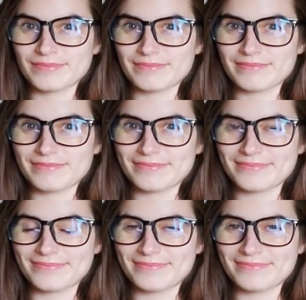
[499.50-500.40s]

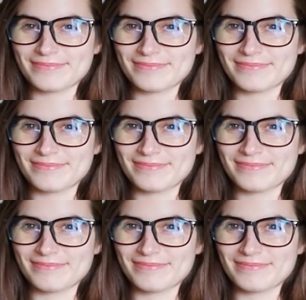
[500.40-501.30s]

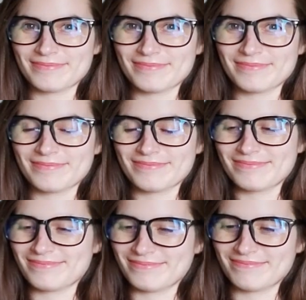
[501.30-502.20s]

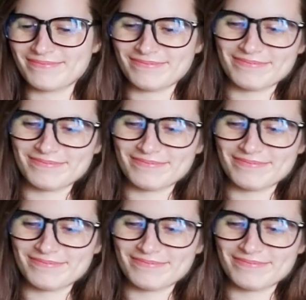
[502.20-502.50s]
[no speech]